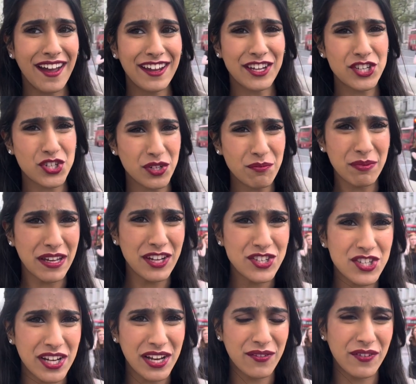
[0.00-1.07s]
He shouldn't be in
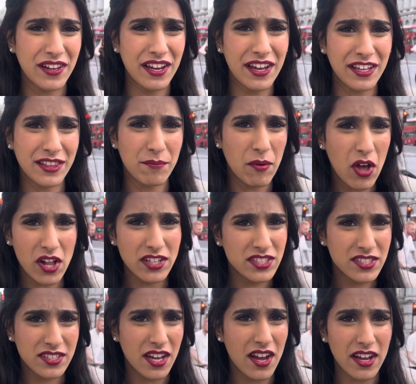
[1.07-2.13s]
jail. I feel like the
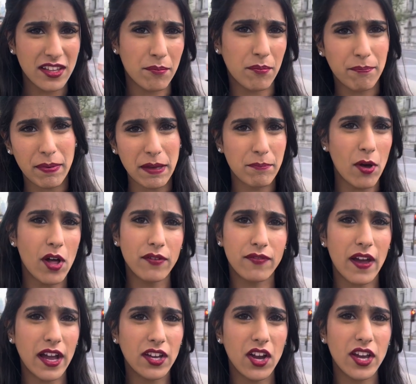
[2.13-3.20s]
bald guy, the big bald
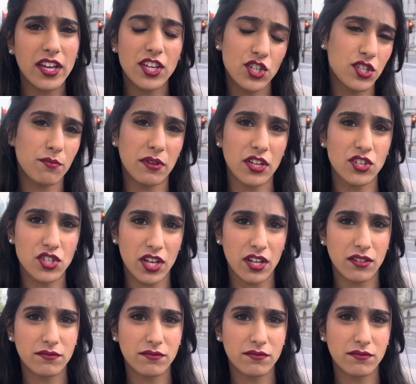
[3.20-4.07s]
fat guy, he should be in jail.